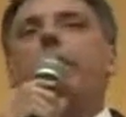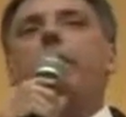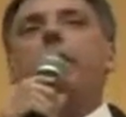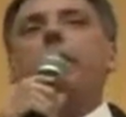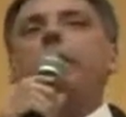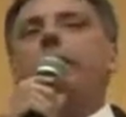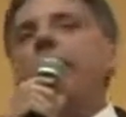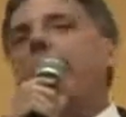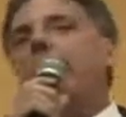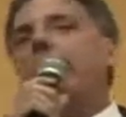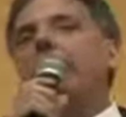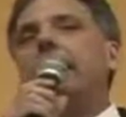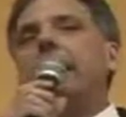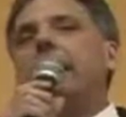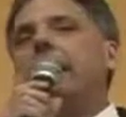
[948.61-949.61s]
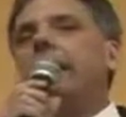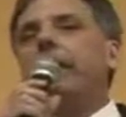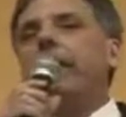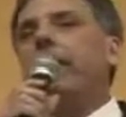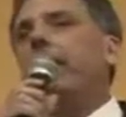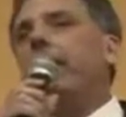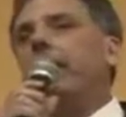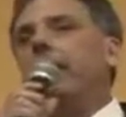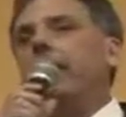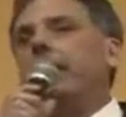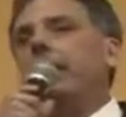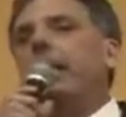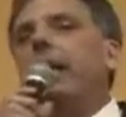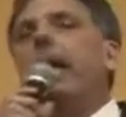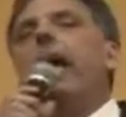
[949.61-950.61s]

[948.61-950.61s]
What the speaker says: Calvert is not a leader in the Congress.